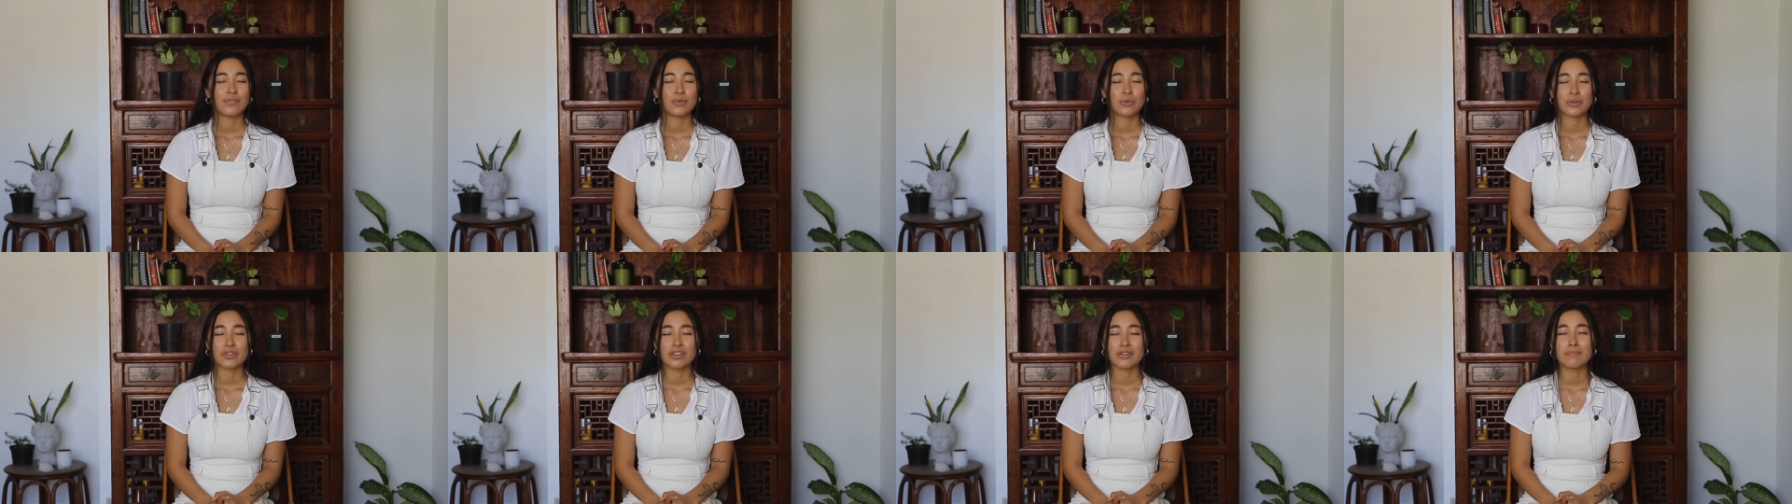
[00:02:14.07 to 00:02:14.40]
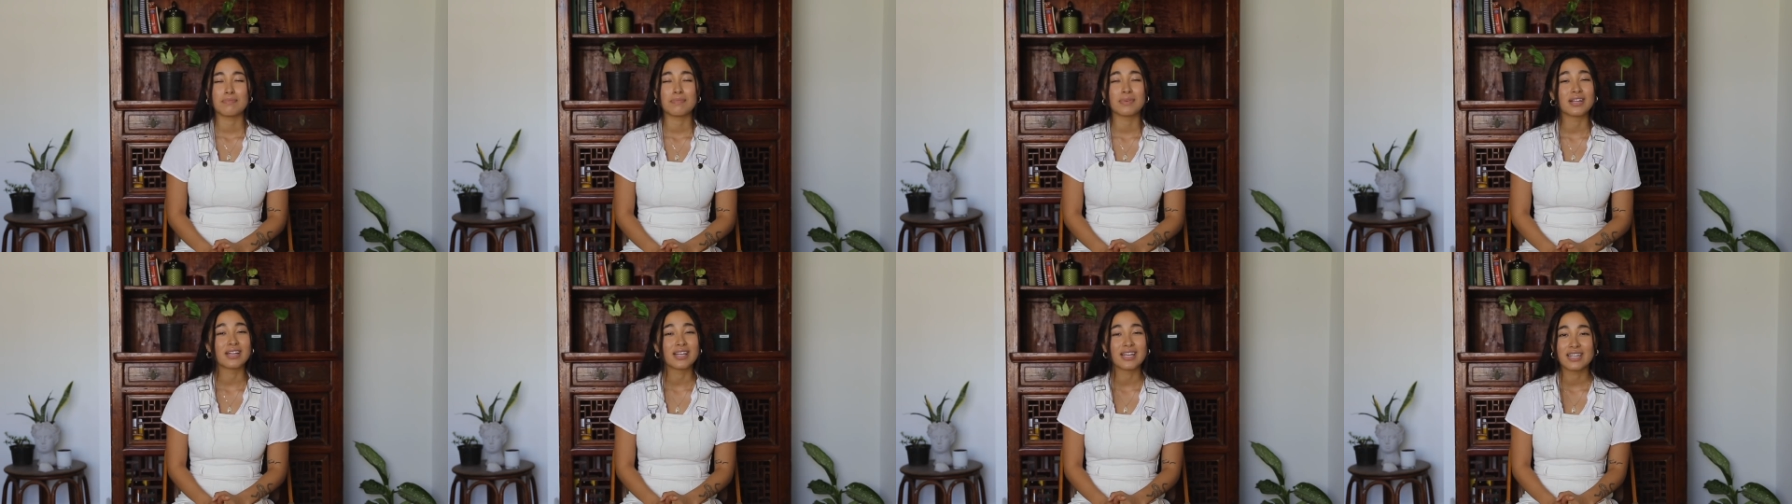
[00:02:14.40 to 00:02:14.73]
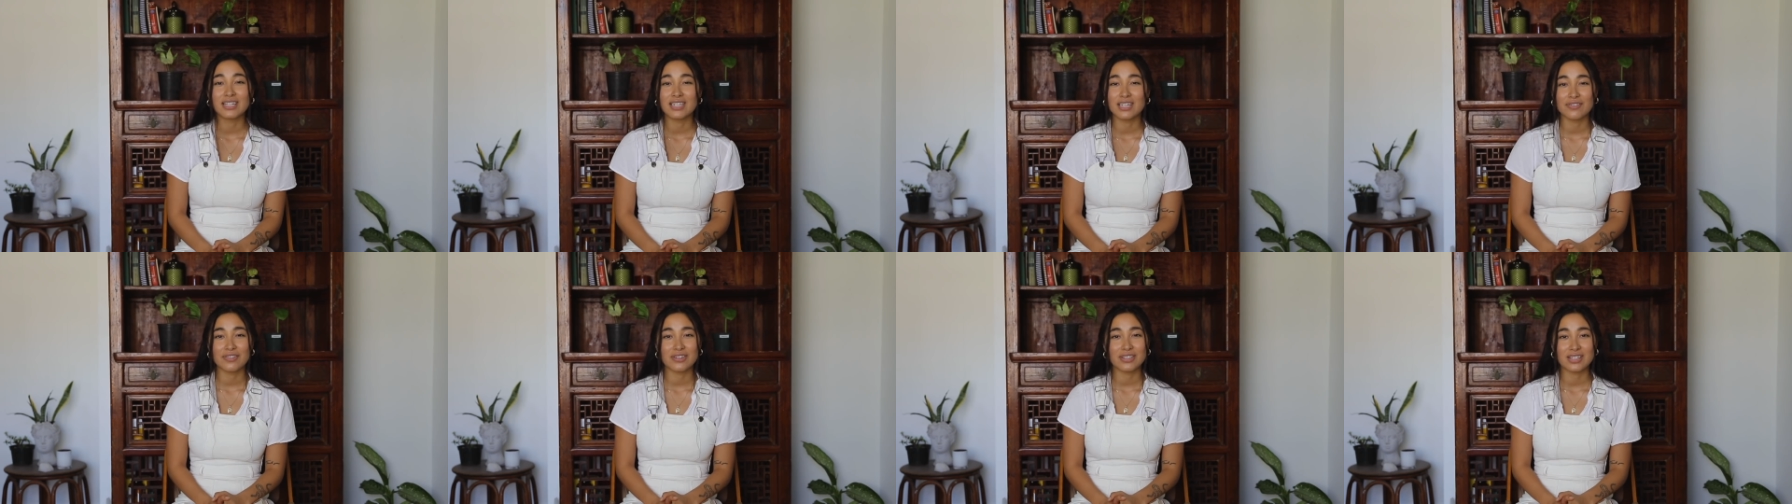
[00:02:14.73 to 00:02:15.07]
even with a
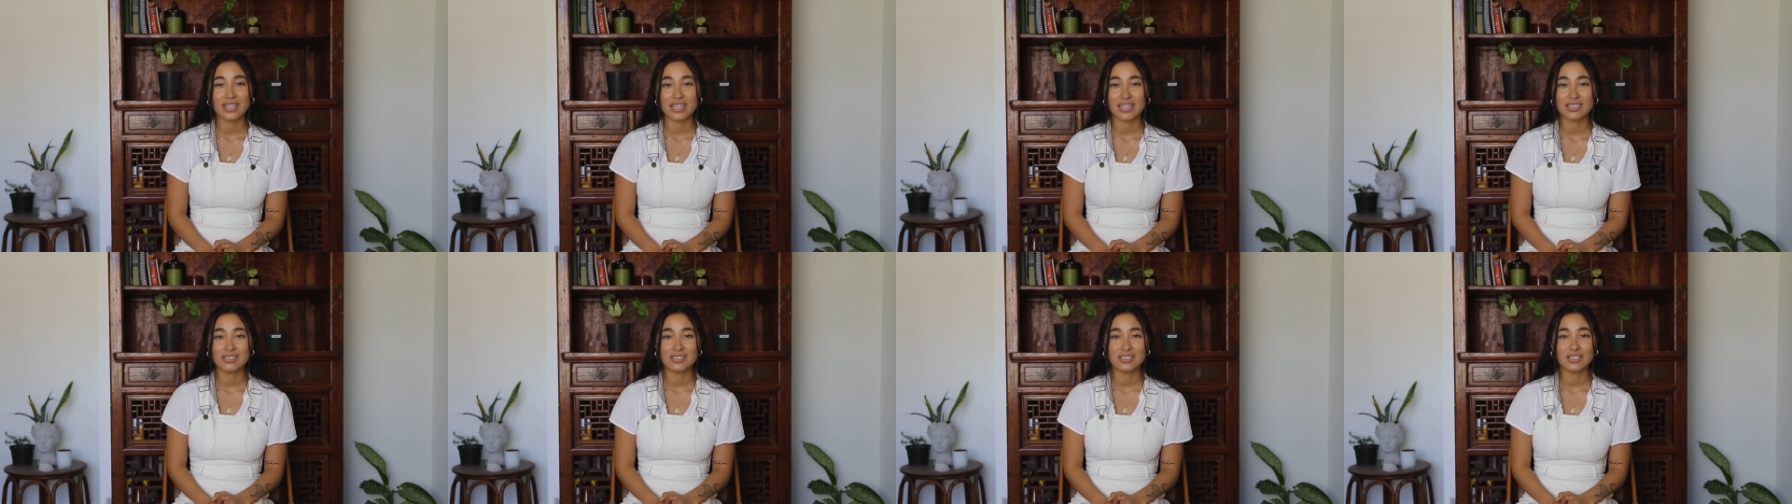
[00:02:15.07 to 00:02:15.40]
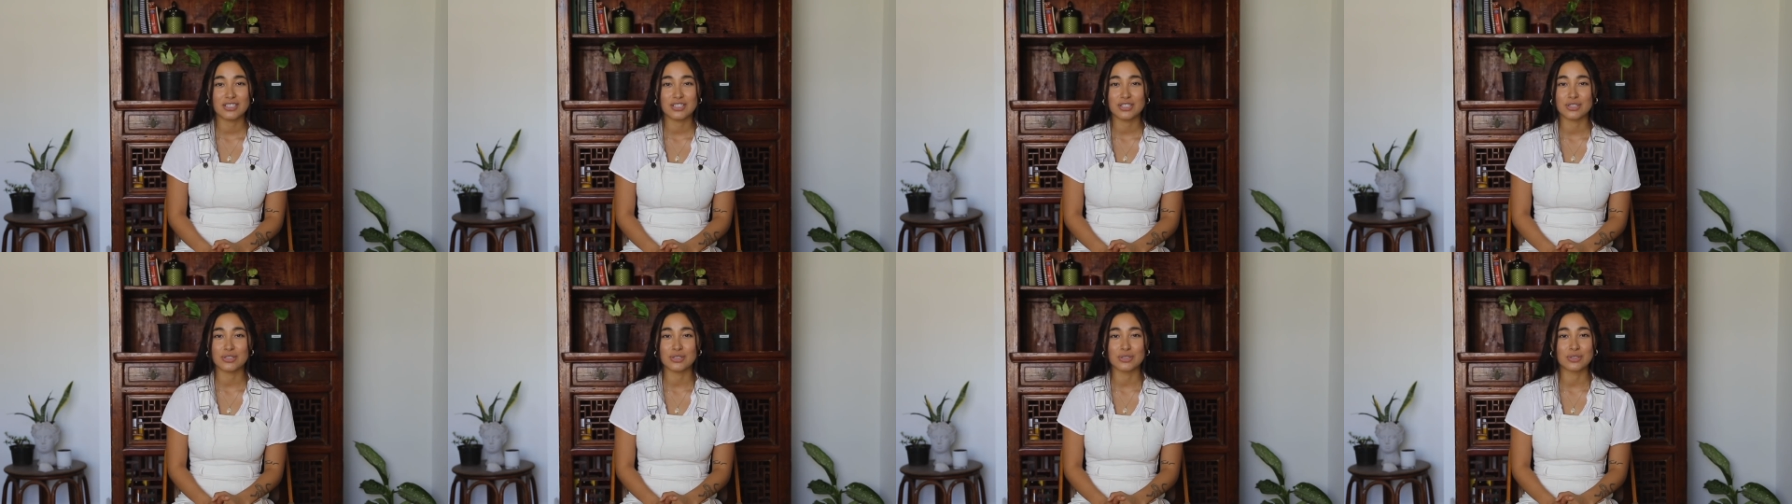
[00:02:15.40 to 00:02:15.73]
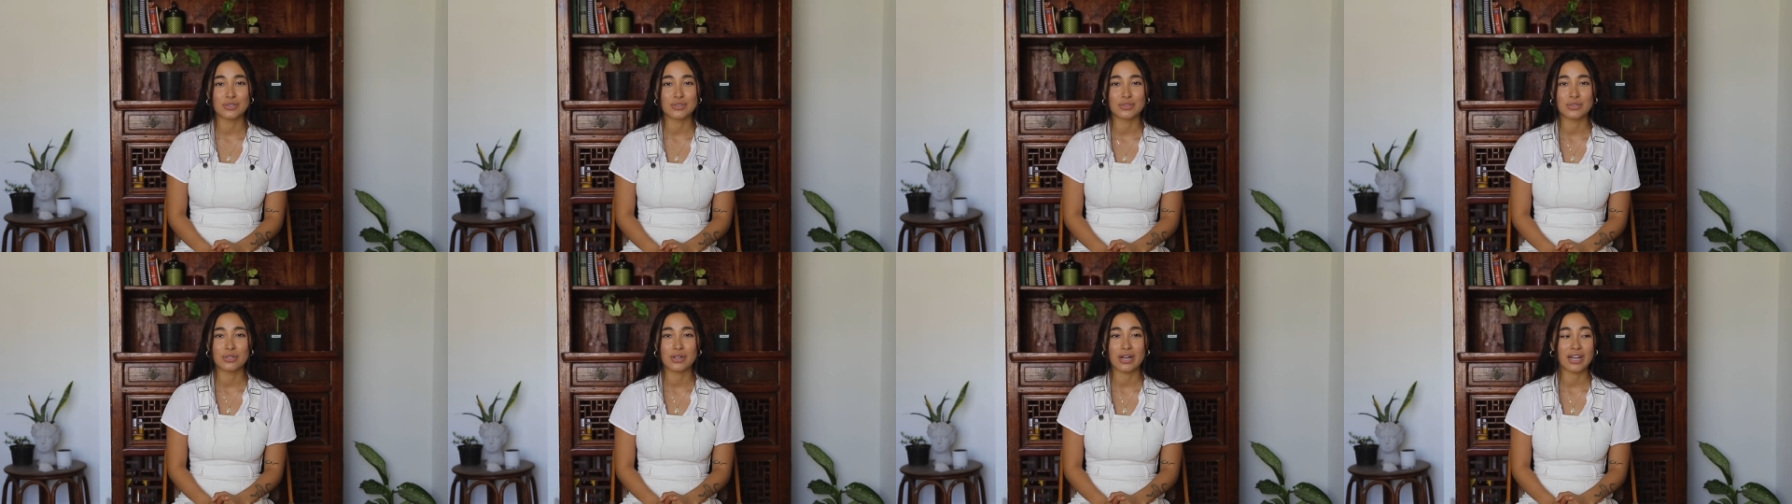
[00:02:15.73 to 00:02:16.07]
million different things to
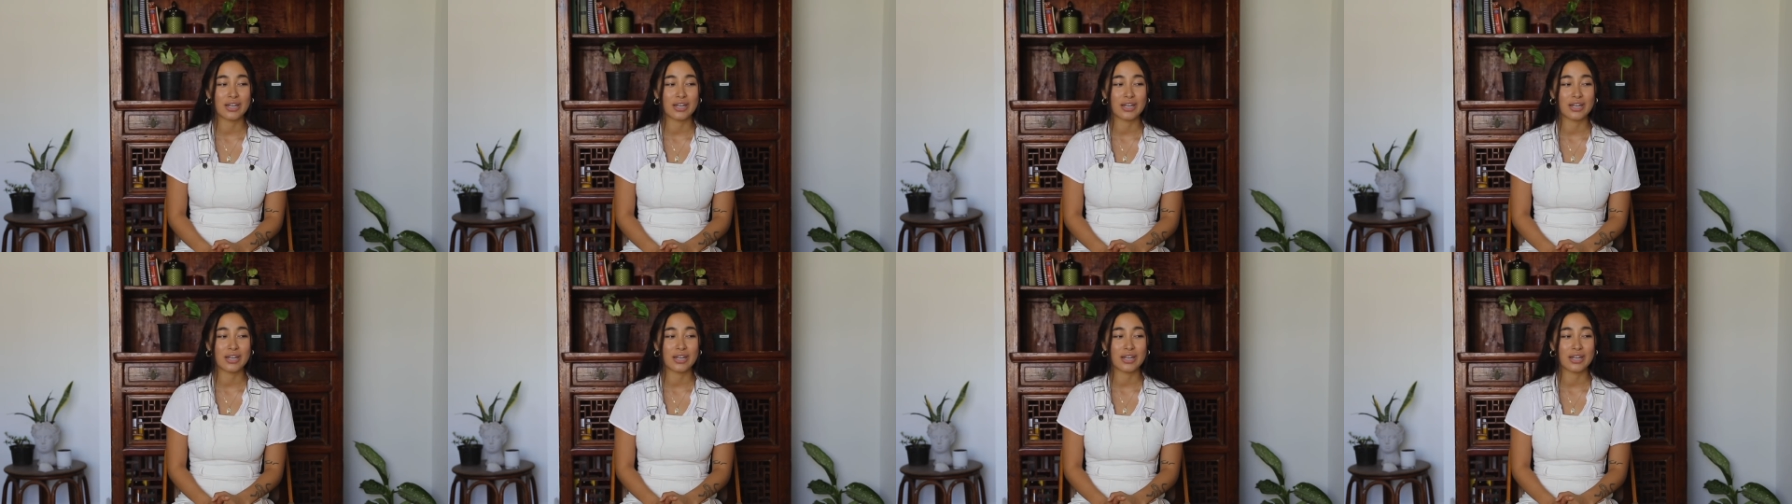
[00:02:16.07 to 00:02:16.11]
do